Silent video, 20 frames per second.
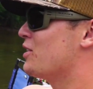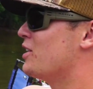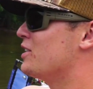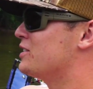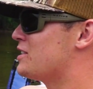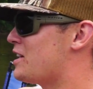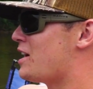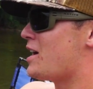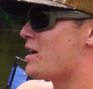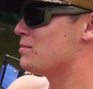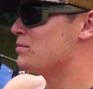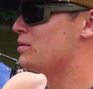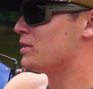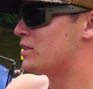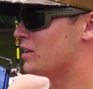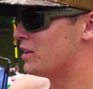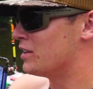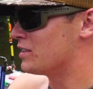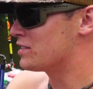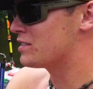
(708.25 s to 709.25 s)
great time
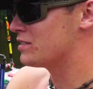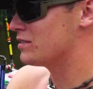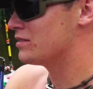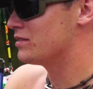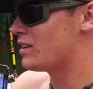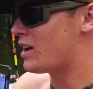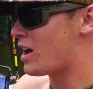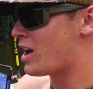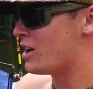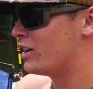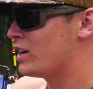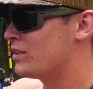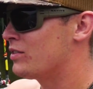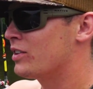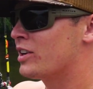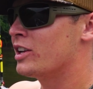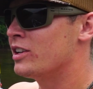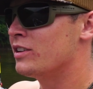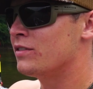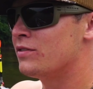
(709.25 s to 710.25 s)
because I don't ever
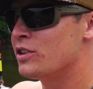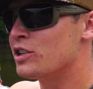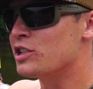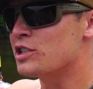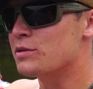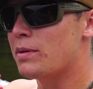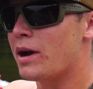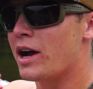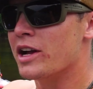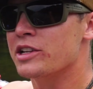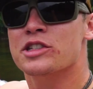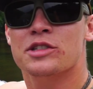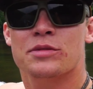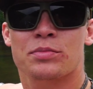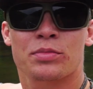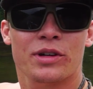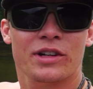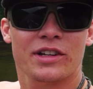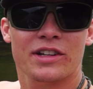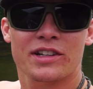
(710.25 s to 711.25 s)
get to fish spots as
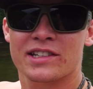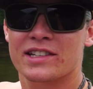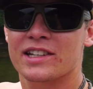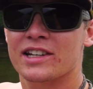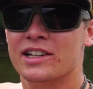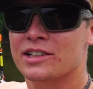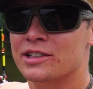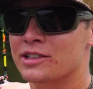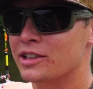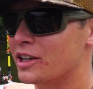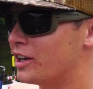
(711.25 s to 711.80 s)
pretty as this.